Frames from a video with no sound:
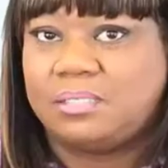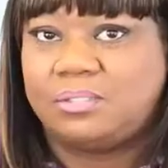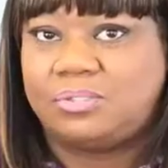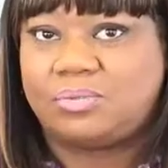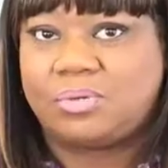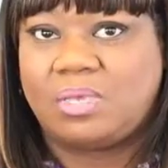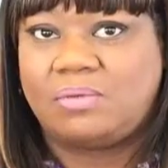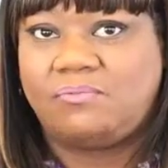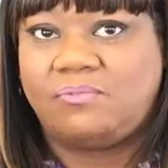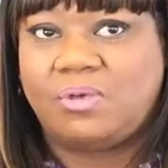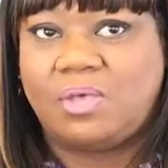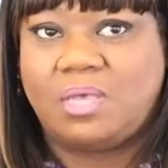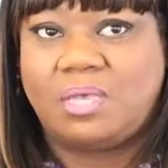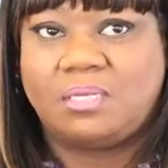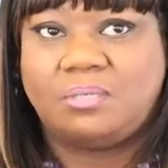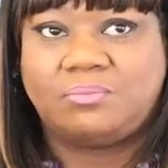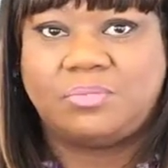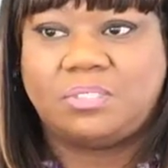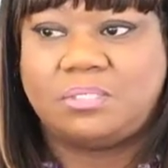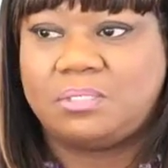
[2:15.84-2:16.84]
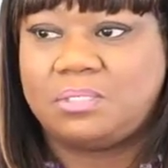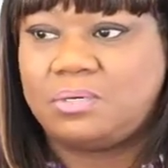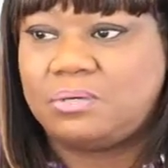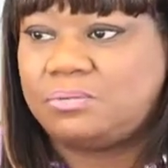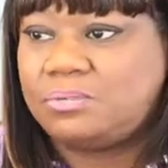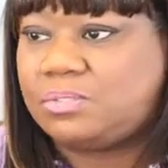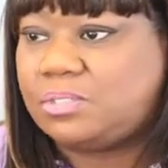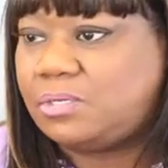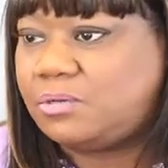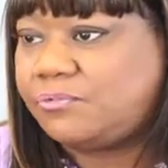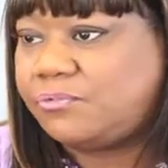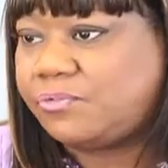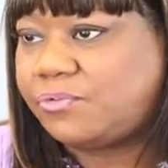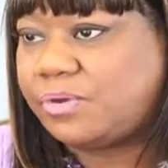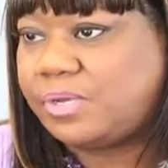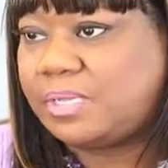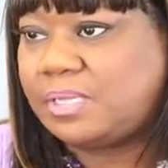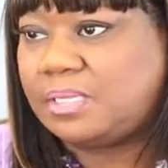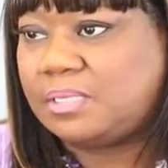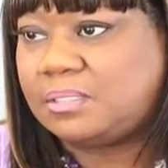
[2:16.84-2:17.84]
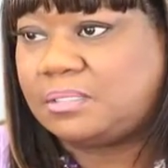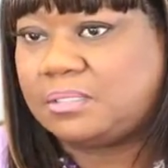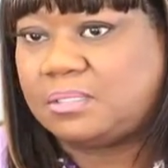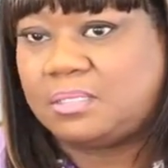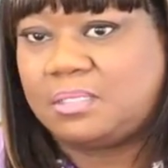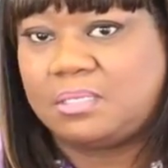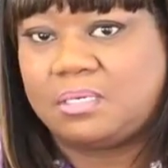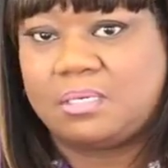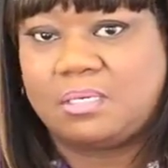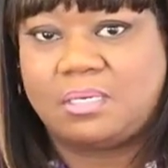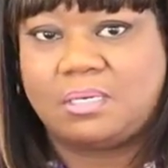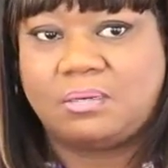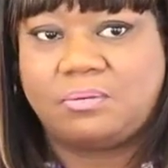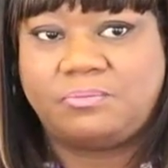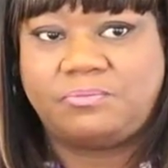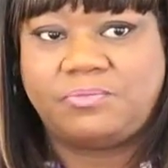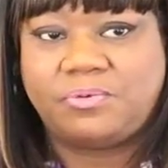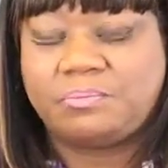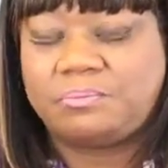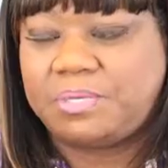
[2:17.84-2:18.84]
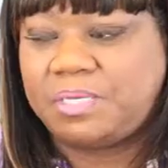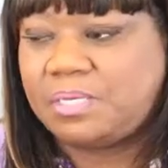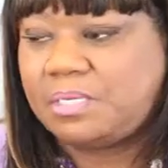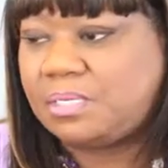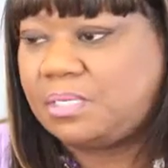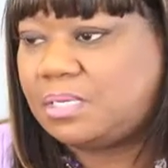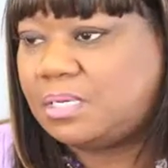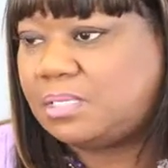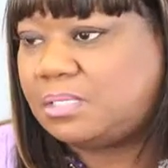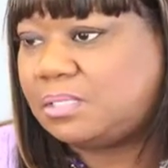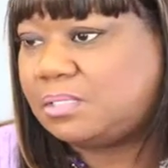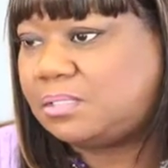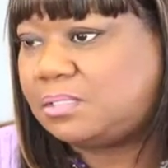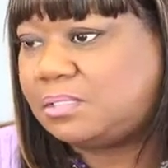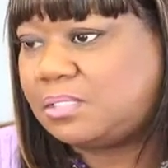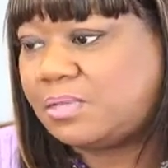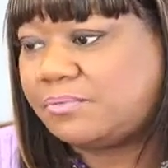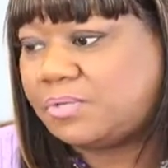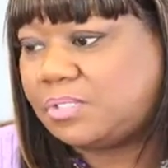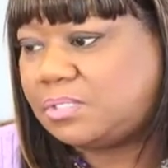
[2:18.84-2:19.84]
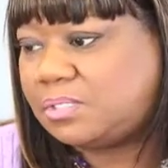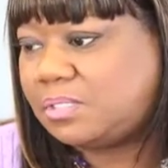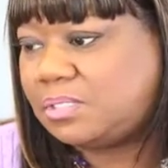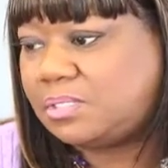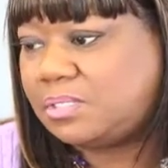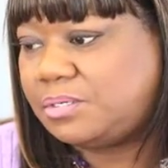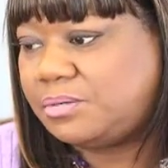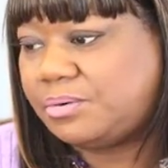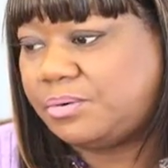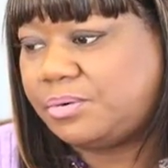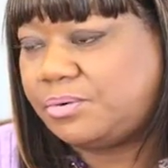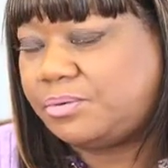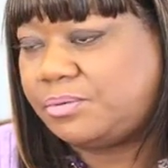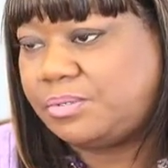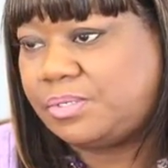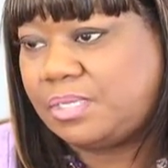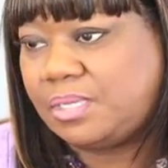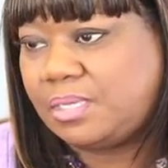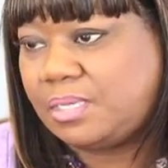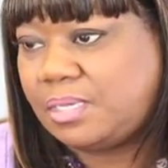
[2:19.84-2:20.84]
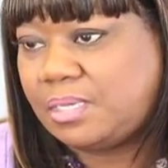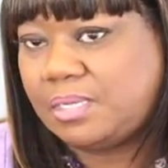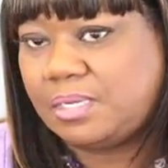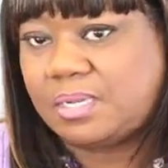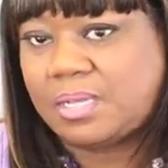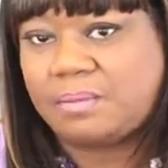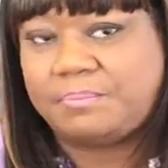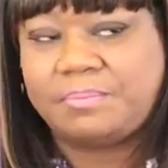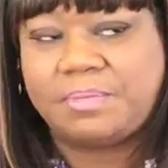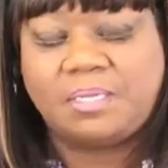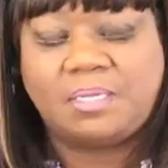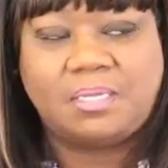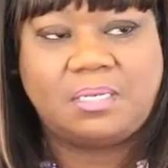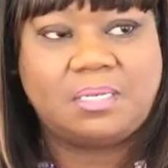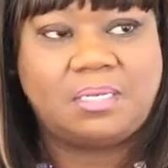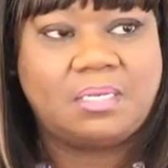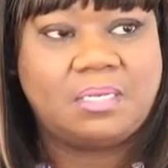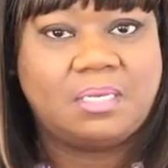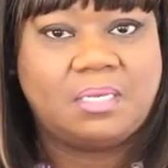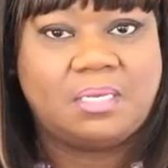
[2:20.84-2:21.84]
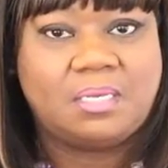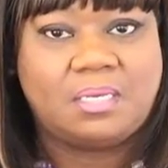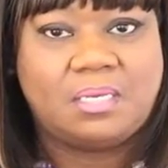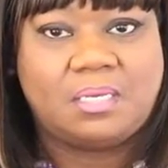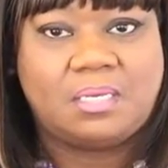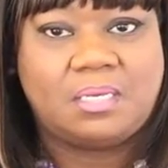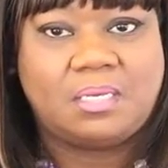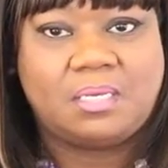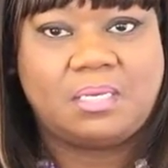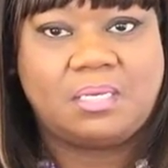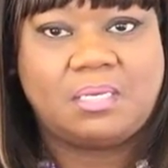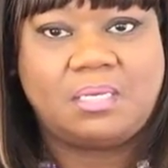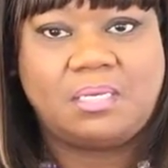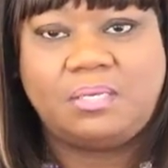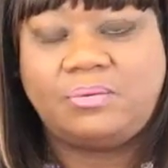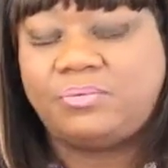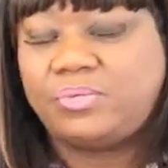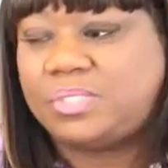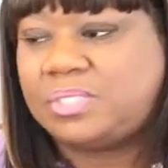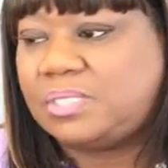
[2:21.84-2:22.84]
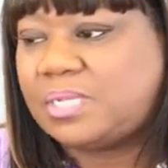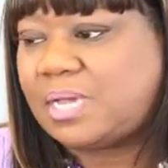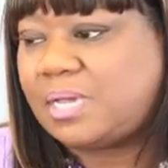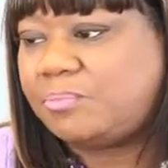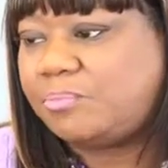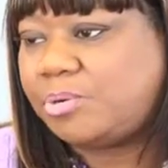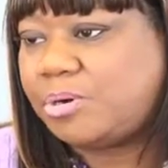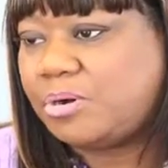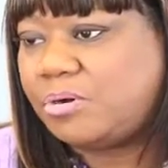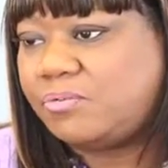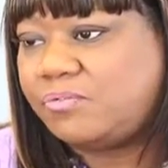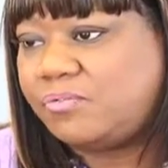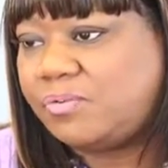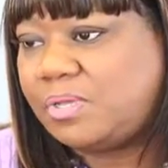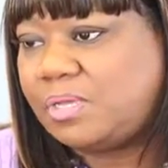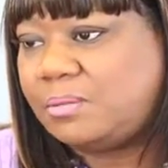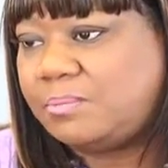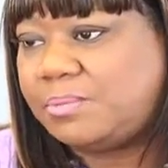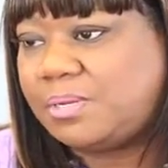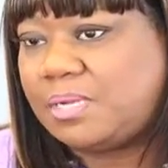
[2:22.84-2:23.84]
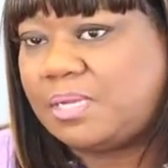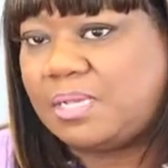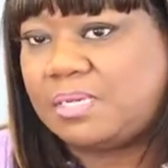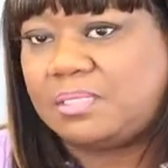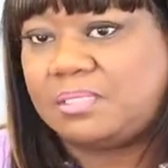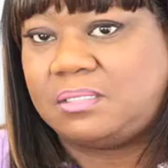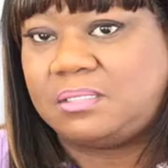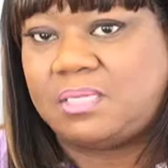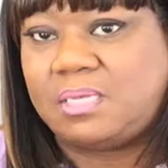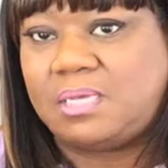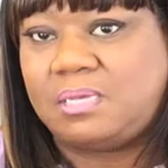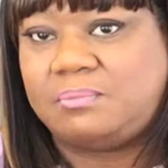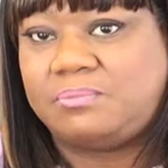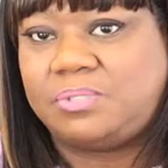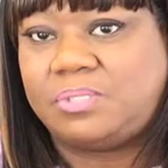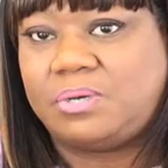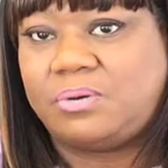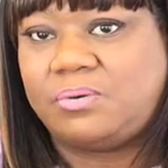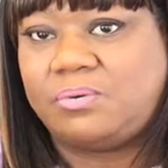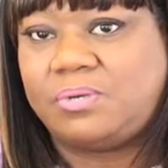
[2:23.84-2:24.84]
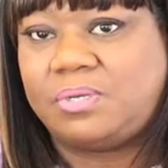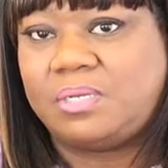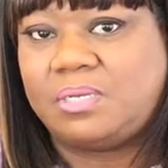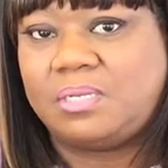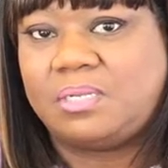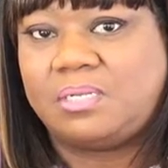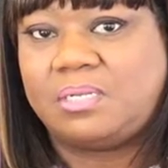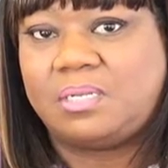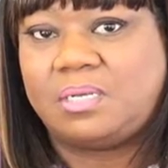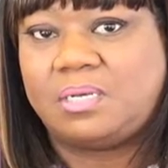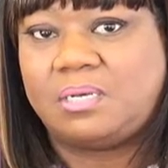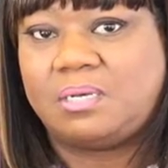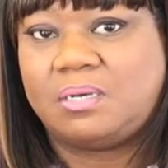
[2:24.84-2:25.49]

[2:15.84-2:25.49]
Trayvon was no different from any other 17-year-old kid. I mean, he was not perfect, but at the same token,